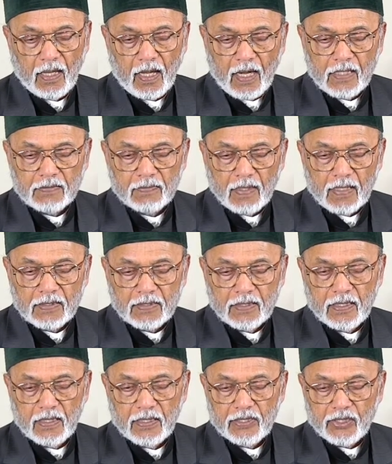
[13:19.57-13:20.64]
as well as
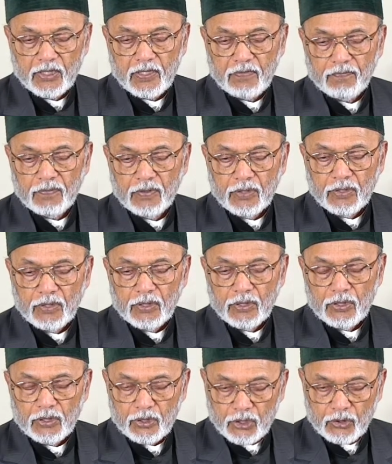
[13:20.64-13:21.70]
the chief
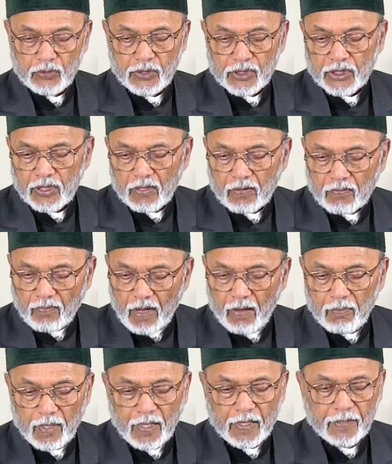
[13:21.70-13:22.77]
Jewish
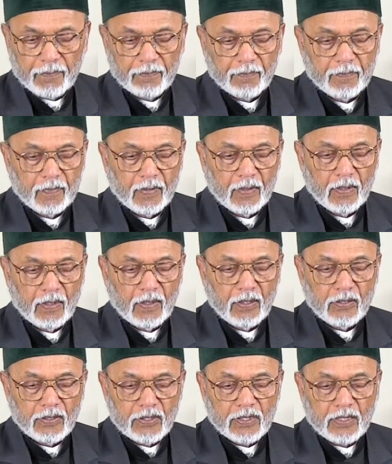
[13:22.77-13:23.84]
rabbi
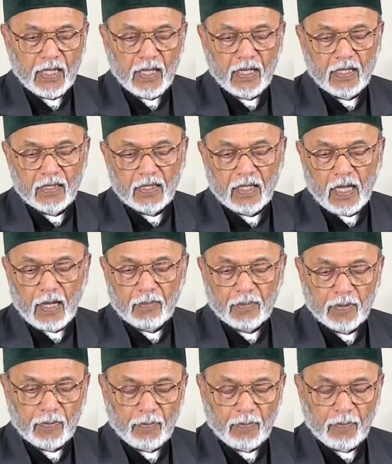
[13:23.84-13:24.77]
to stay in the capital.